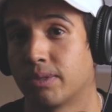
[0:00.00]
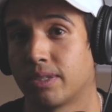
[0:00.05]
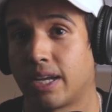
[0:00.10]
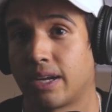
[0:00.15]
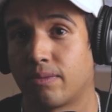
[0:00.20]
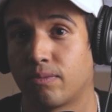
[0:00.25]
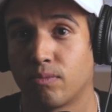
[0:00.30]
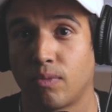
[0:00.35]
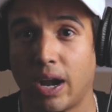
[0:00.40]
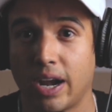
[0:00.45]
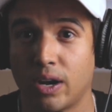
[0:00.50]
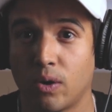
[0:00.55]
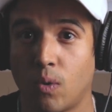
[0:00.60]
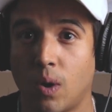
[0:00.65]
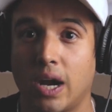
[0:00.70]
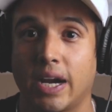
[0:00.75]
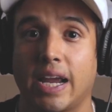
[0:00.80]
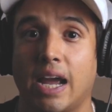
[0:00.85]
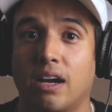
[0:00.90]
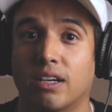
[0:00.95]
like ready to
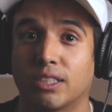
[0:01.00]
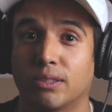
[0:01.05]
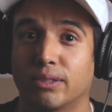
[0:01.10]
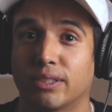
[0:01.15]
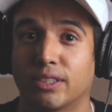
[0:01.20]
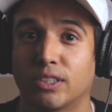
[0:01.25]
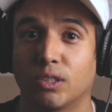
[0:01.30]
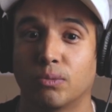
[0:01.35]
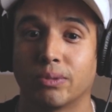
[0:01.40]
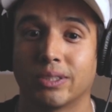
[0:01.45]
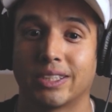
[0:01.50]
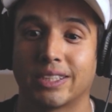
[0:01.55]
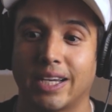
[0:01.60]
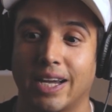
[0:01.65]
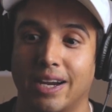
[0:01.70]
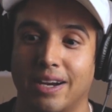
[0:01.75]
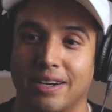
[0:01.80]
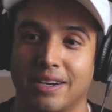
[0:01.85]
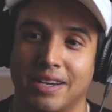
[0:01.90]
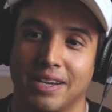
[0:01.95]
walk out. She was super
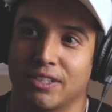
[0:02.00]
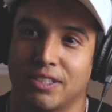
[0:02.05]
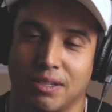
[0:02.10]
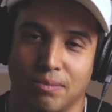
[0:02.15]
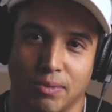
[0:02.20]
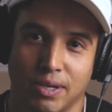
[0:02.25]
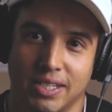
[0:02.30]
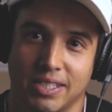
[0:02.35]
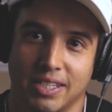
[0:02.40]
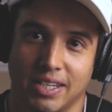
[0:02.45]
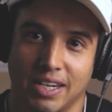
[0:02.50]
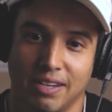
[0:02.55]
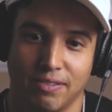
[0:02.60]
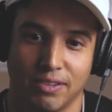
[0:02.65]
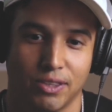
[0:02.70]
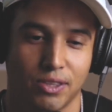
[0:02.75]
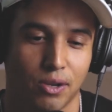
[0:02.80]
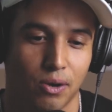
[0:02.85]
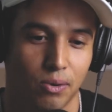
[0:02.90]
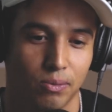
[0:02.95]
scared for some reason,
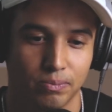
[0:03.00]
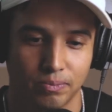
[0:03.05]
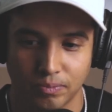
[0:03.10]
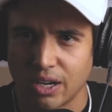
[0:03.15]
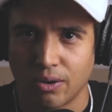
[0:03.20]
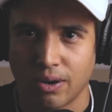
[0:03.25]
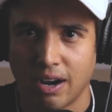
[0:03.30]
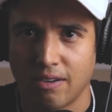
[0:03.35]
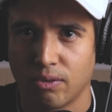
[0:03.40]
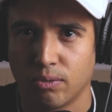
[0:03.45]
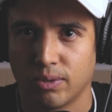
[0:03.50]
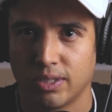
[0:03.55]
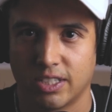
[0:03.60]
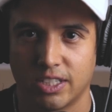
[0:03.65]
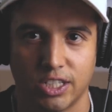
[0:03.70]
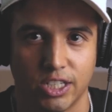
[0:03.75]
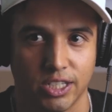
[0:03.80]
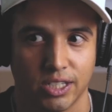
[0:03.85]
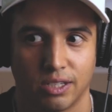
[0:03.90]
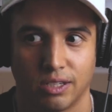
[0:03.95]
even though,
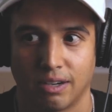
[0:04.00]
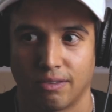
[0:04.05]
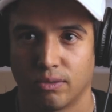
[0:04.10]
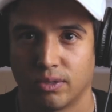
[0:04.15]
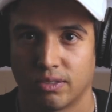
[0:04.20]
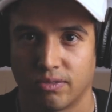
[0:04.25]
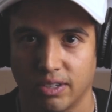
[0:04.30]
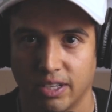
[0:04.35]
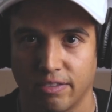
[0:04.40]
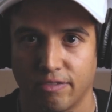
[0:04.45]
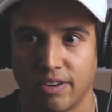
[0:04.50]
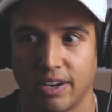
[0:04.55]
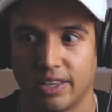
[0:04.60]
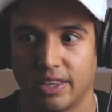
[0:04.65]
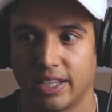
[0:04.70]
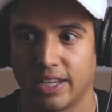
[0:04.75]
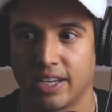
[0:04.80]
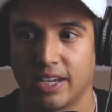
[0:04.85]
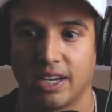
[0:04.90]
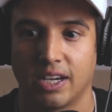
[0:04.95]
everyone's chill. Everyone's really
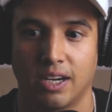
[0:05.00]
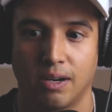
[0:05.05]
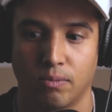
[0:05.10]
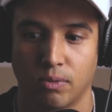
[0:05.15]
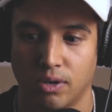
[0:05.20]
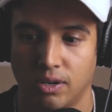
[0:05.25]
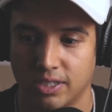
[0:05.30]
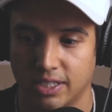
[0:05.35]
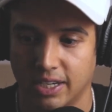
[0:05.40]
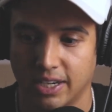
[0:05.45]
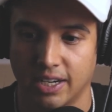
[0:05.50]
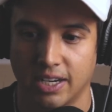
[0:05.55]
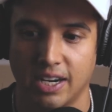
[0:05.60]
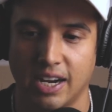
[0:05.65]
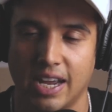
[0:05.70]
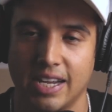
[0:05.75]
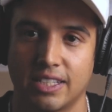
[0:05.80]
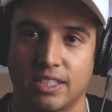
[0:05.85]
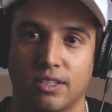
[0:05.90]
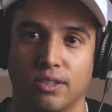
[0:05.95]
friendly. We're all sitting in a
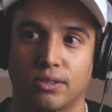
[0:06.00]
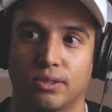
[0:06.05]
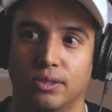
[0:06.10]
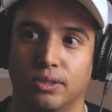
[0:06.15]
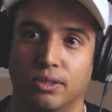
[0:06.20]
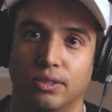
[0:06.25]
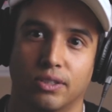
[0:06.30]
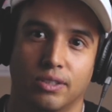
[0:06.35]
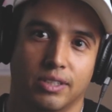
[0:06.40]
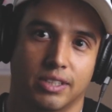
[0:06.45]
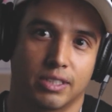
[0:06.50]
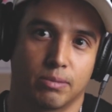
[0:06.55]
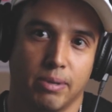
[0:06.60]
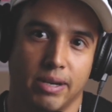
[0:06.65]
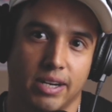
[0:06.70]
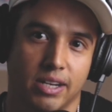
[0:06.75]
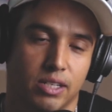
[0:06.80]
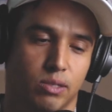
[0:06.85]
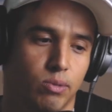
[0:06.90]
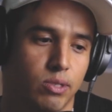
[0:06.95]
nice circle. They're
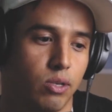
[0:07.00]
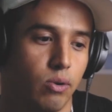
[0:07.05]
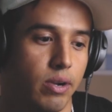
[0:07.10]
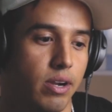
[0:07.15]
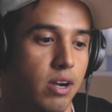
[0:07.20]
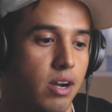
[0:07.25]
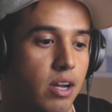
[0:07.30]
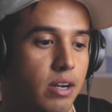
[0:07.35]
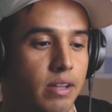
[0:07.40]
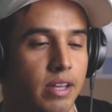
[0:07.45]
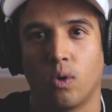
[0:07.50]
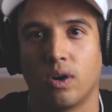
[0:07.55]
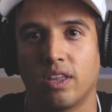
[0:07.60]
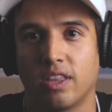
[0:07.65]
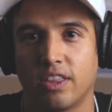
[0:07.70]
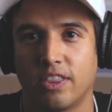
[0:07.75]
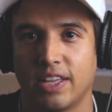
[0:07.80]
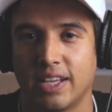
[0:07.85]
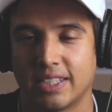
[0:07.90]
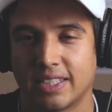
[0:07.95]
explaining us what's going on. One
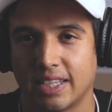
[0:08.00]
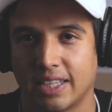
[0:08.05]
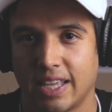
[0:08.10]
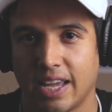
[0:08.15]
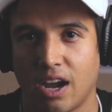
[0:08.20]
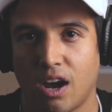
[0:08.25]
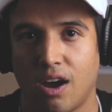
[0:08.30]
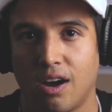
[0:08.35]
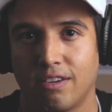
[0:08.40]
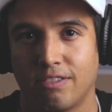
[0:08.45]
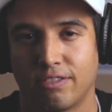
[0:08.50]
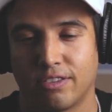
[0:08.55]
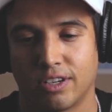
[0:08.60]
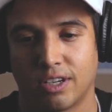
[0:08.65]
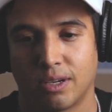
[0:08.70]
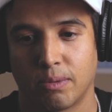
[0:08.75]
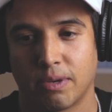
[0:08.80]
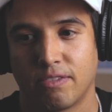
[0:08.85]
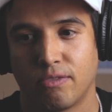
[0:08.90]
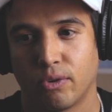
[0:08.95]
of the things that they
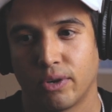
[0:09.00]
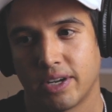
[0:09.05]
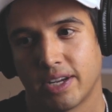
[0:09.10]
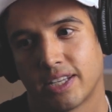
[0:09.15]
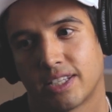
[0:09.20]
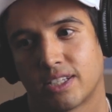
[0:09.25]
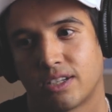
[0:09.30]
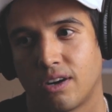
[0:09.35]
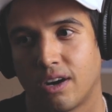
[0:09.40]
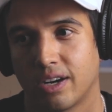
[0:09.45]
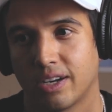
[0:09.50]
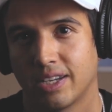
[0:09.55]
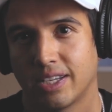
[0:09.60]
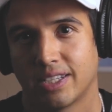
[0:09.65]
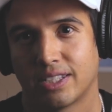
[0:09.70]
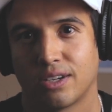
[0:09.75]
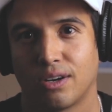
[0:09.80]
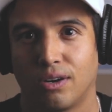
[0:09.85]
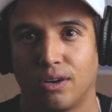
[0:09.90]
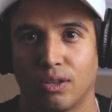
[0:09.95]
offer before you get started
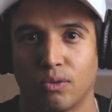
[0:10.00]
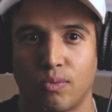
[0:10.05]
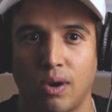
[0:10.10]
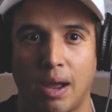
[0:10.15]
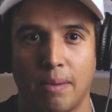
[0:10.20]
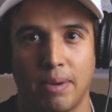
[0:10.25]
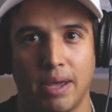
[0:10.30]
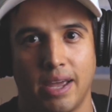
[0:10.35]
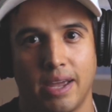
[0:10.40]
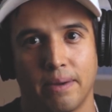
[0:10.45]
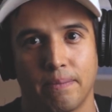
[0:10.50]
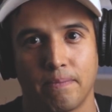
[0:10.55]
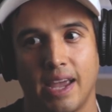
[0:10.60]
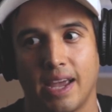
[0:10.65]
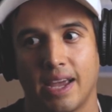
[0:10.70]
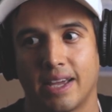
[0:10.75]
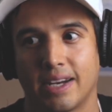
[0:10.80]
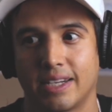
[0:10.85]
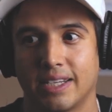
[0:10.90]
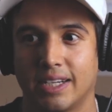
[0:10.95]
is called rapé,
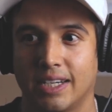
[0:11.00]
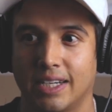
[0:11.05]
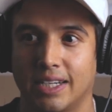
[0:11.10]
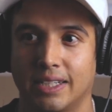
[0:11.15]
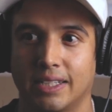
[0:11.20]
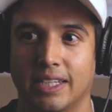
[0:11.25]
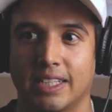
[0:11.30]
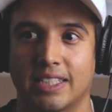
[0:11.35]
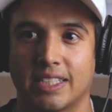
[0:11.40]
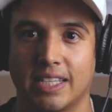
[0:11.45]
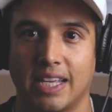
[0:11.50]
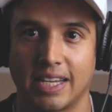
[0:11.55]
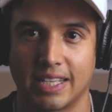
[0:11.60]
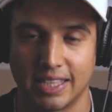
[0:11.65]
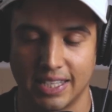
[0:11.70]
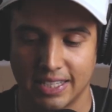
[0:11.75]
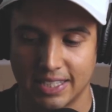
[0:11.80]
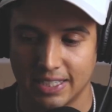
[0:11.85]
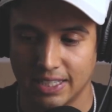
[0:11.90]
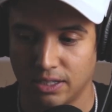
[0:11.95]
and it's
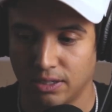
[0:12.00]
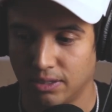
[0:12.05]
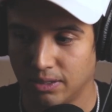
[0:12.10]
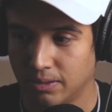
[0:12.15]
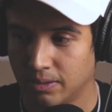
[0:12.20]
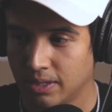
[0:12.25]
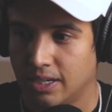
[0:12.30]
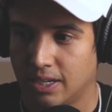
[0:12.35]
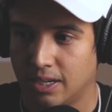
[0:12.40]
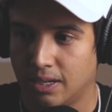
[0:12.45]
like this little